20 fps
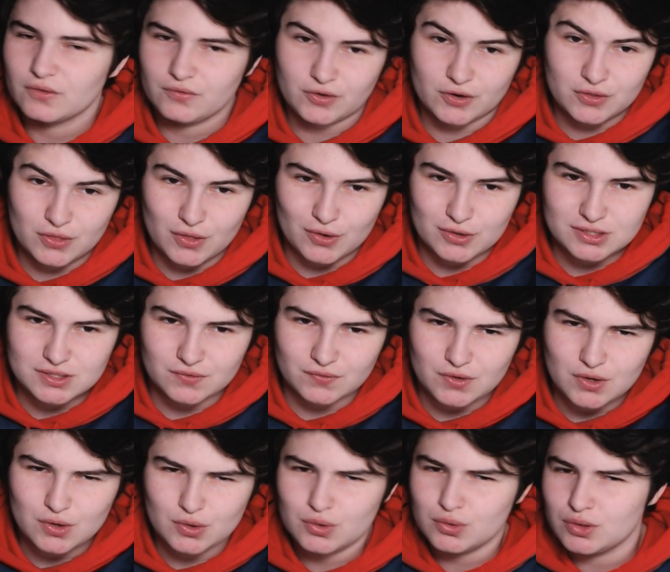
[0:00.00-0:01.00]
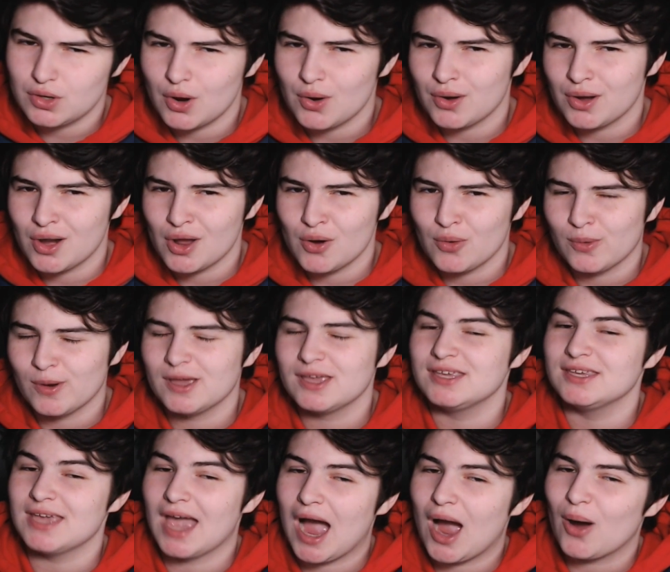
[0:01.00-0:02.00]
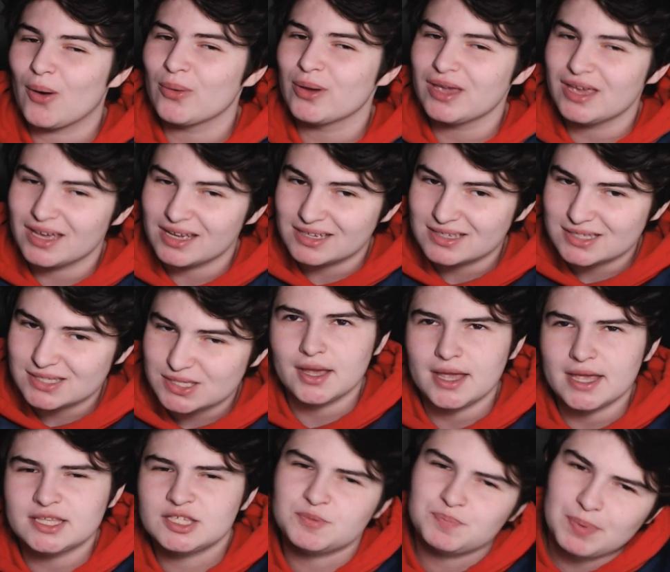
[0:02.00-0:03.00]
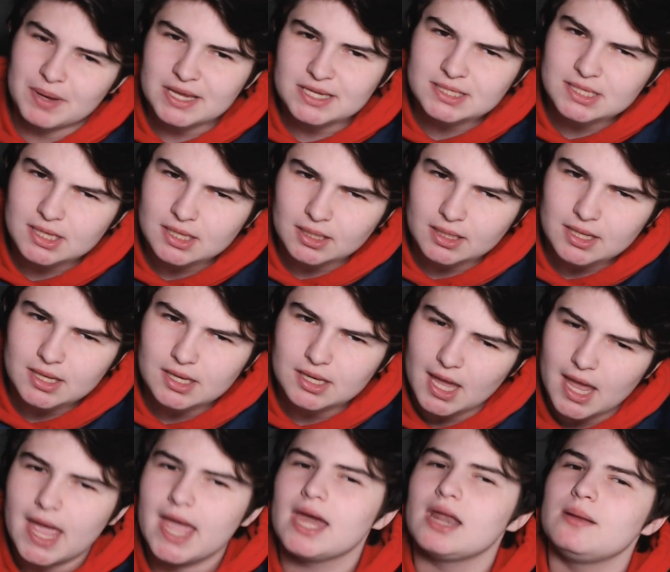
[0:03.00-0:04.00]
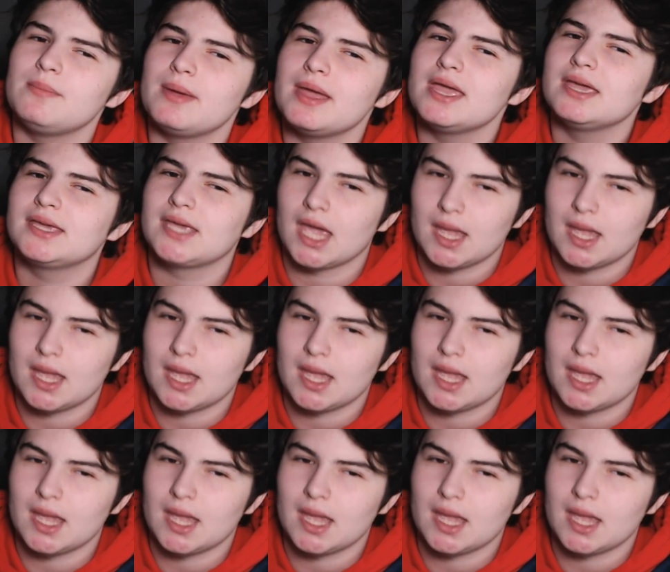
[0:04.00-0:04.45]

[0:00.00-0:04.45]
For those of you who don't know what yaoi is, it's basically anime gay